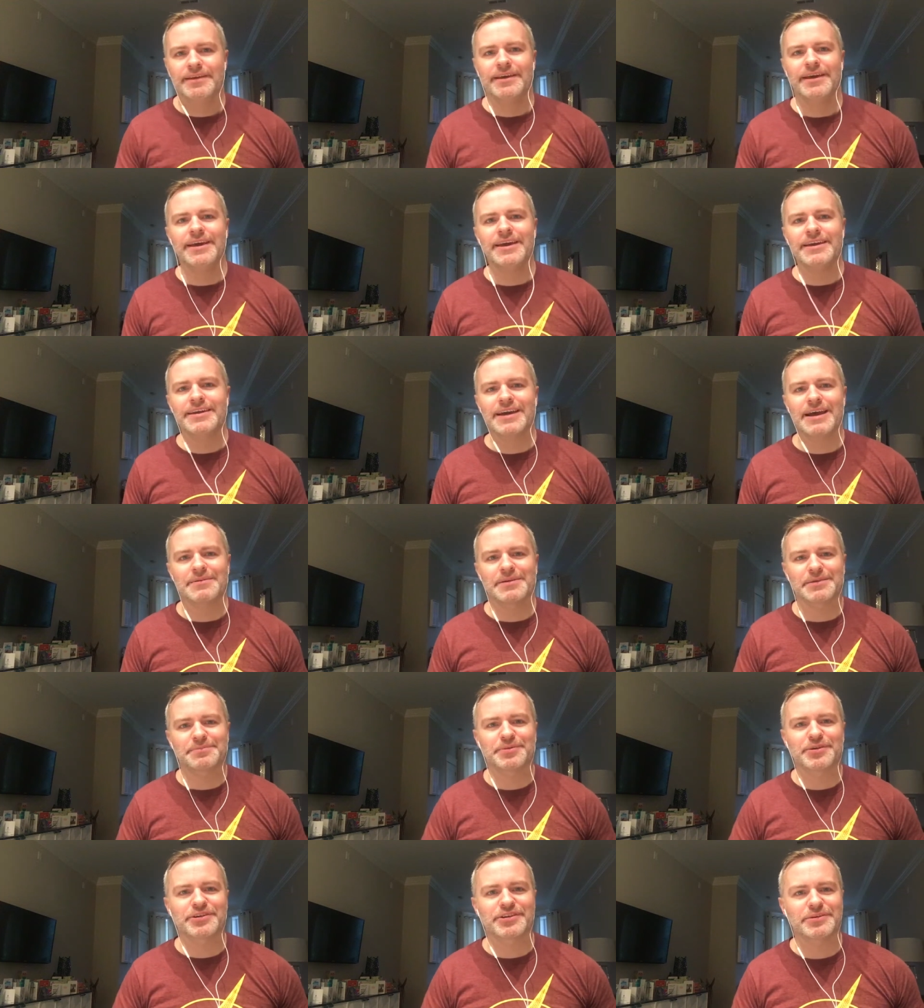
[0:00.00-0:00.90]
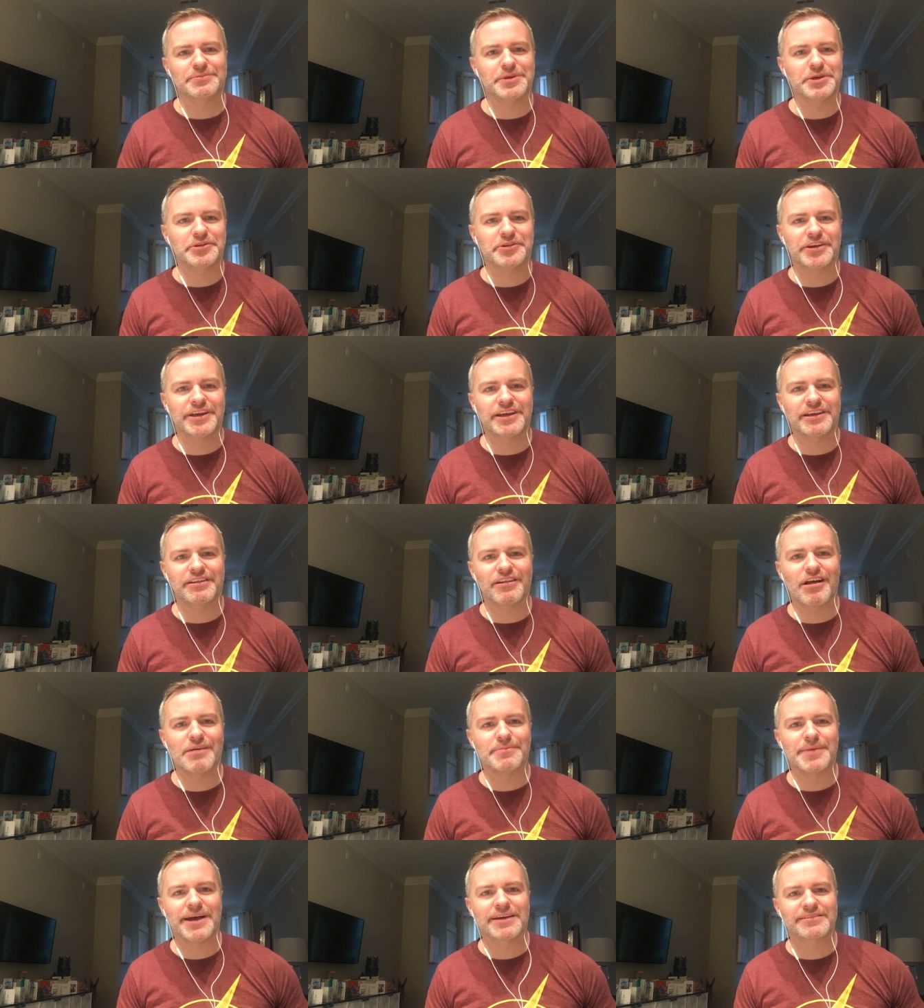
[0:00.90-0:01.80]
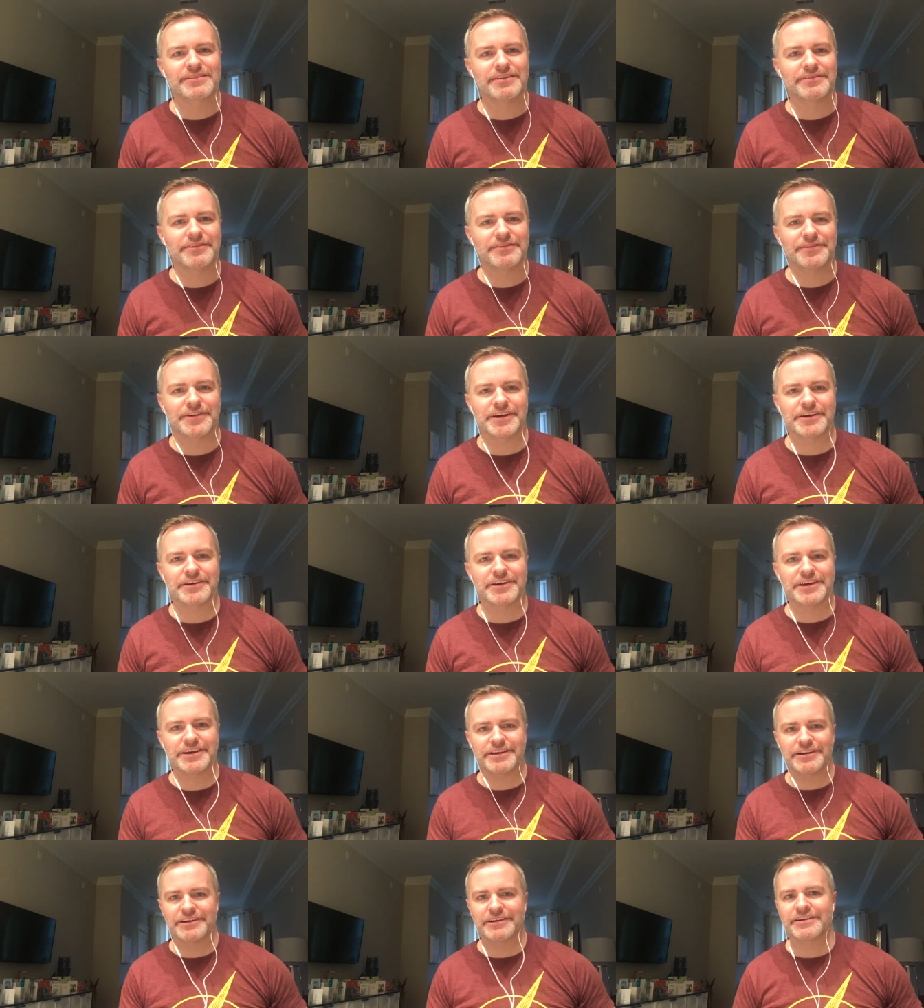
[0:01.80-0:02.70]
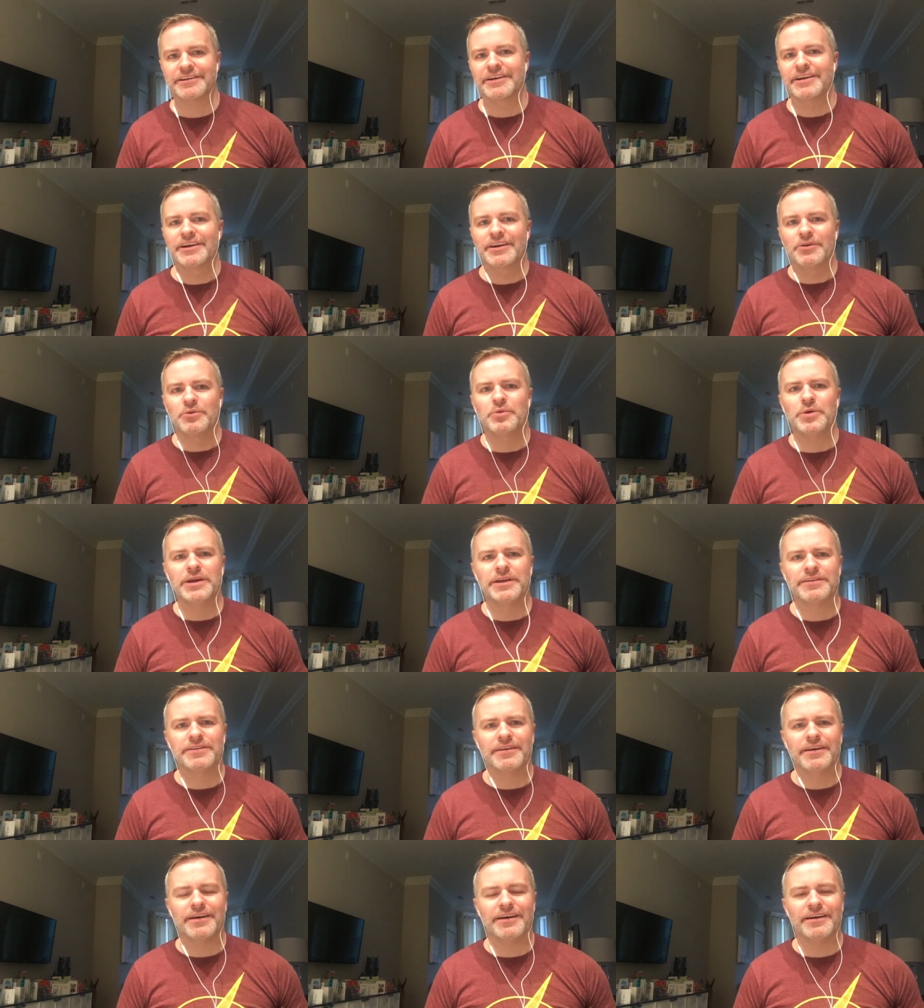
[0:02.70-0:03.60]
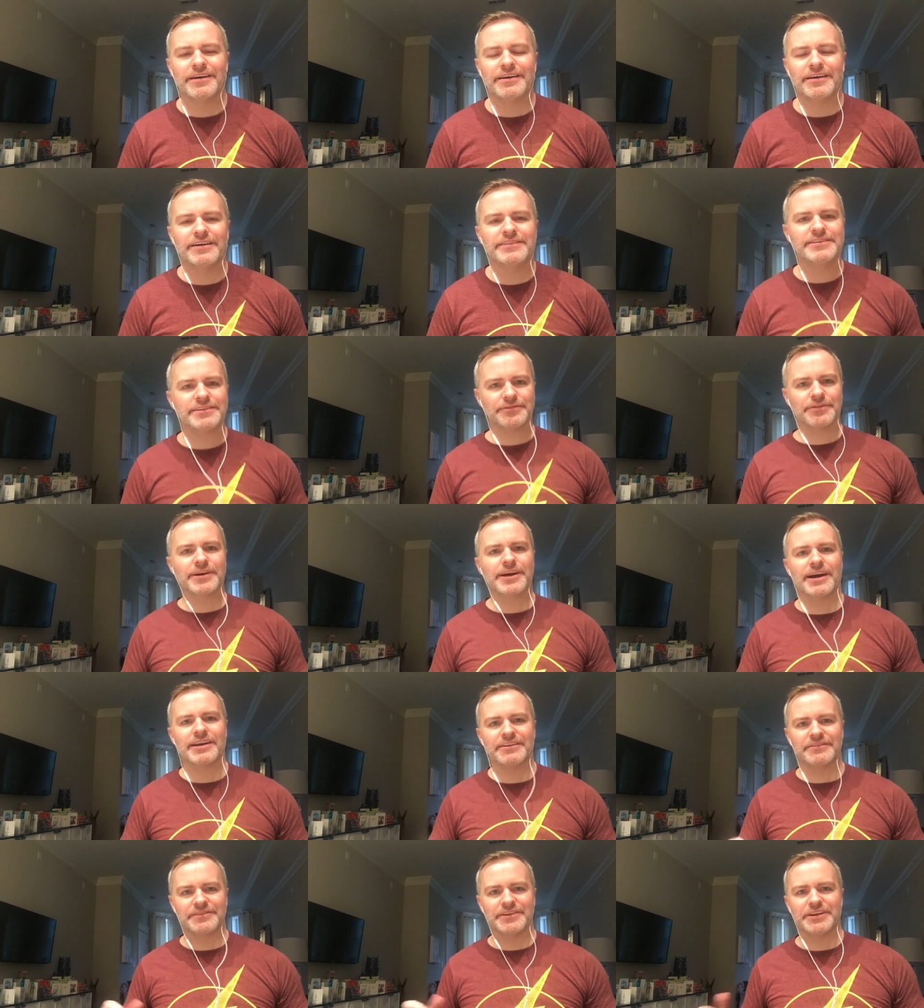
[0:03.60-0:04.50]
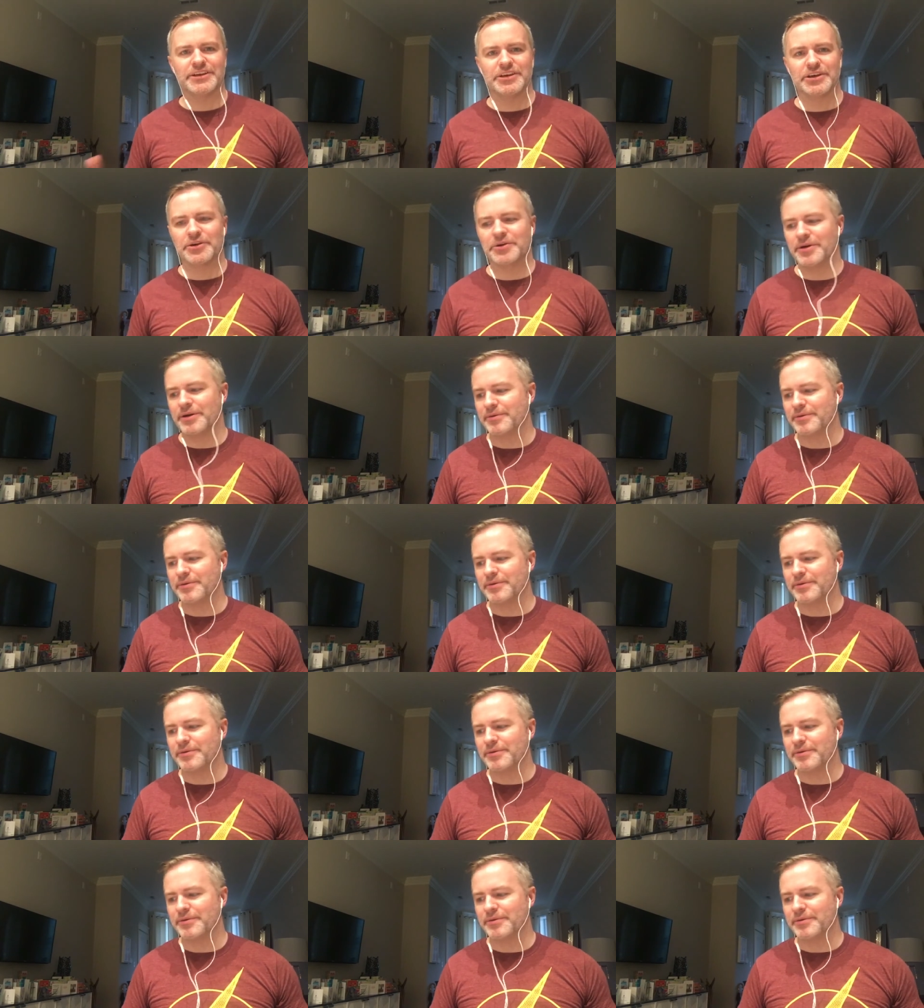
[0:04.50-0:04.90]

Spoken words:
Hey, comic book community, Long Box Love Affair here with a different kind of video.